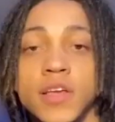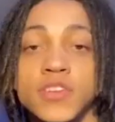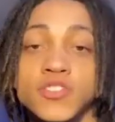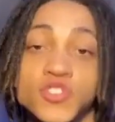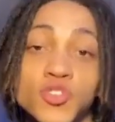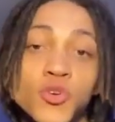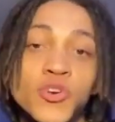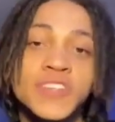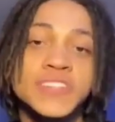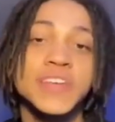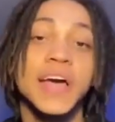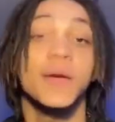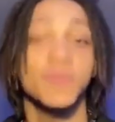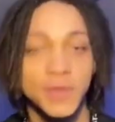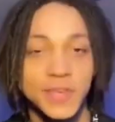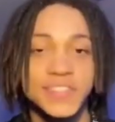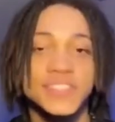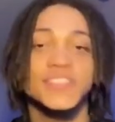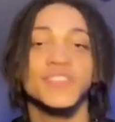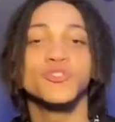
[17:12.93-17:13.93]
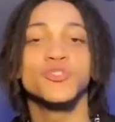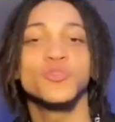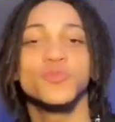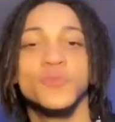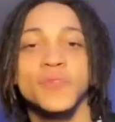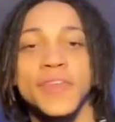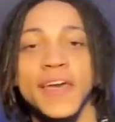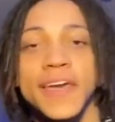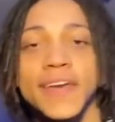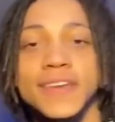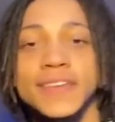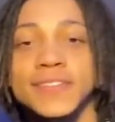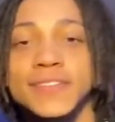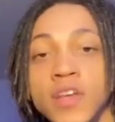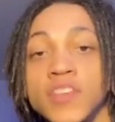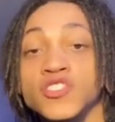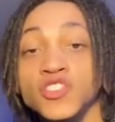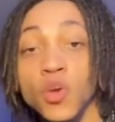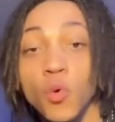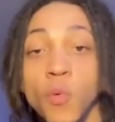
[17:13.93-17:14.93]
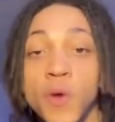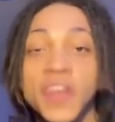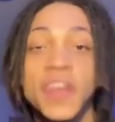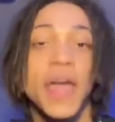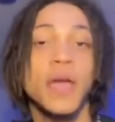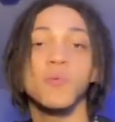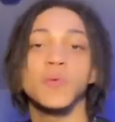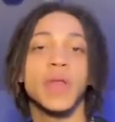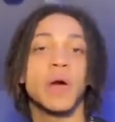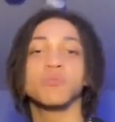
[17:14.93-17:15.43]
Story time continued with X. So one night when I